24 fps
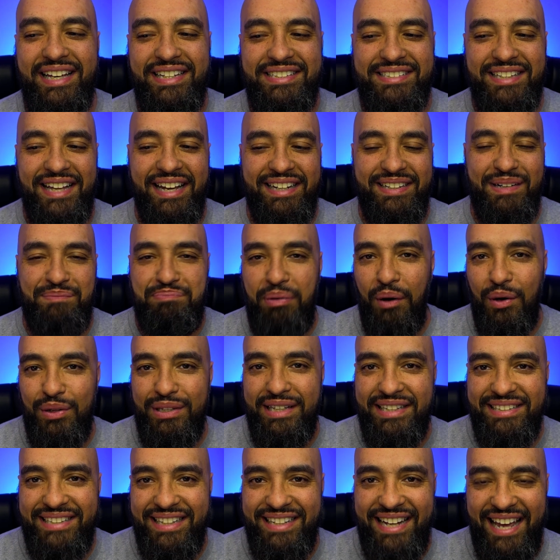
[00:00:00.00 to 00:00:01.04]
He's like,
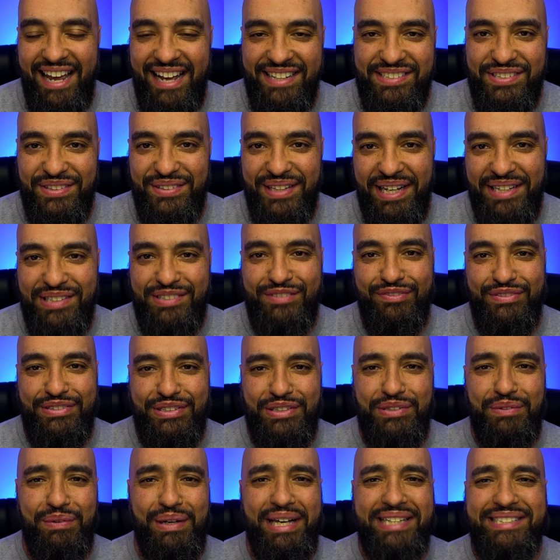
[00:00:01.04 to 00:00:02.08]
Napoleon didn't answer letters for
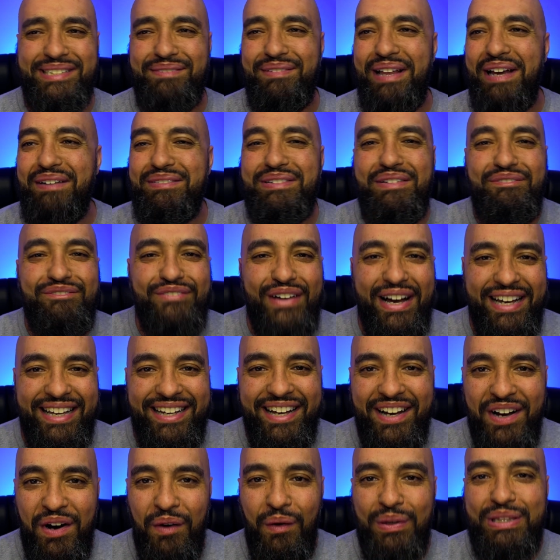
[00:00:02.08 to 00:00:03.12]
two weeks. I'm like, what the
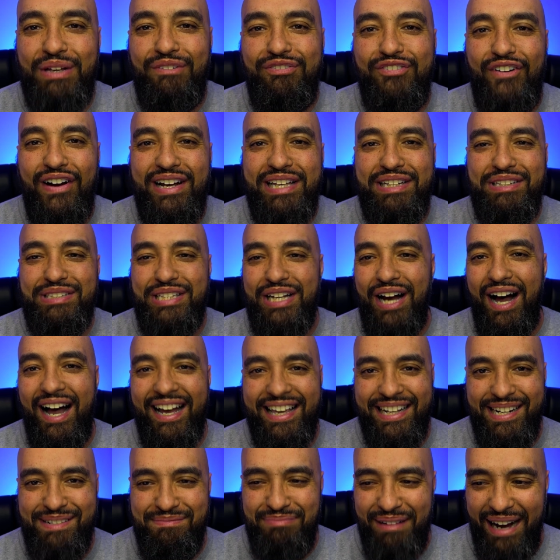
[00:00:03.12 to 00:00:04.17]
fuck? What the fuck are you
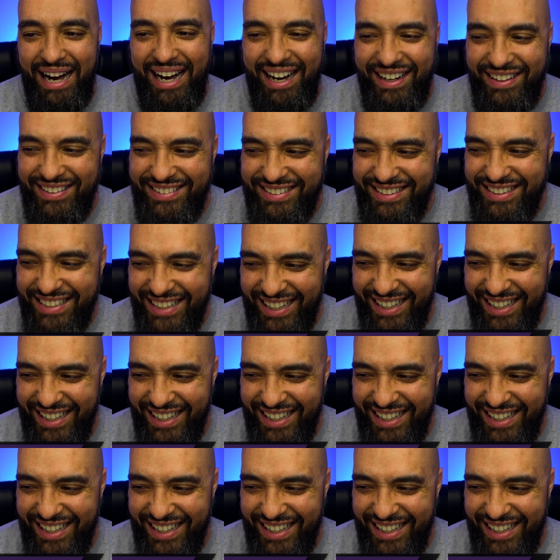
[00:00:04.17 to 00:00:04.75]
talking about?